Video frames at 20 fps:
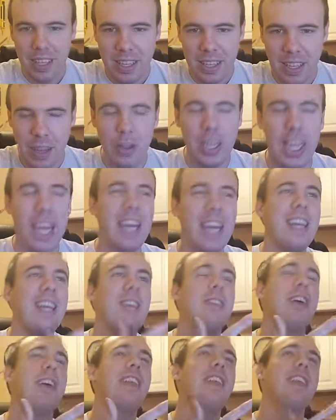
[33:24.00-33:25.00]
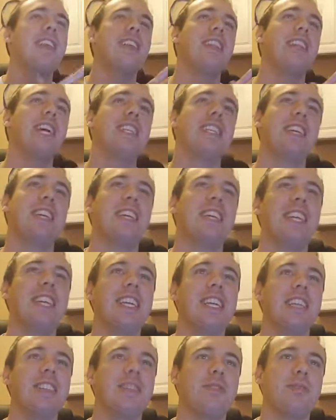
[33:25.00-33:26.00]
oh yeah rather than like telling
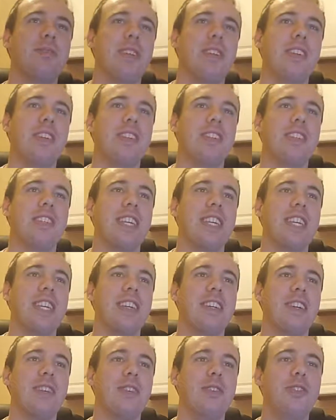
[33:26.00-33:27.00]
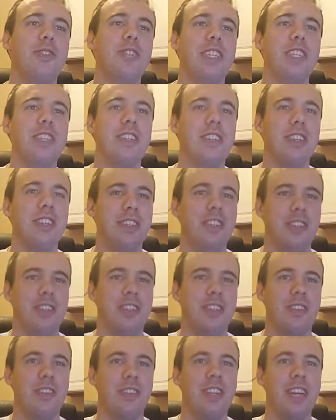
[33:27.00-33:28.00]
us whether it's like og
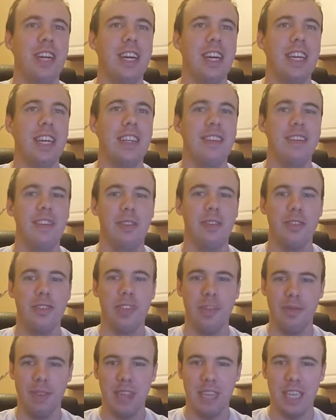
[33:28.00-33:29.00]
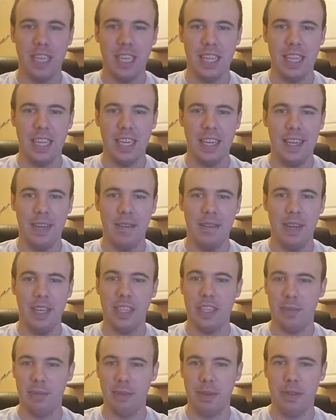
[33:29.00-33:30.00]
kush or not or something like that i
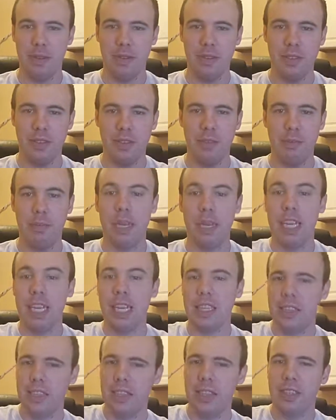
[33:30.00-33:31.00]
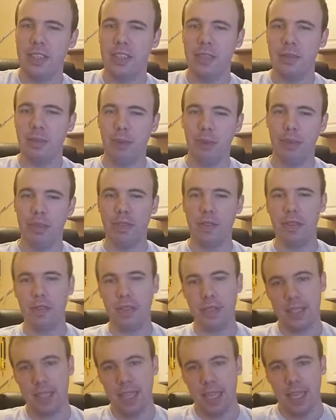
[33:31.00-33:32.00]
suppose but i guess you could do both of
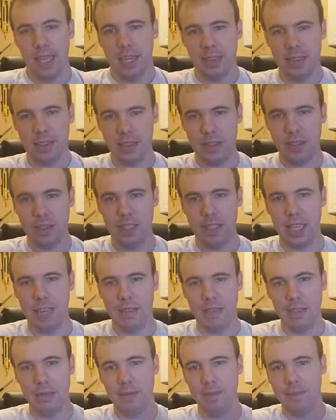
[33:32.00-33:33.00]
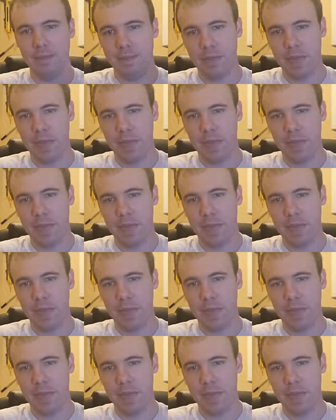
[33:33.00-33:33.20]
those things you just have to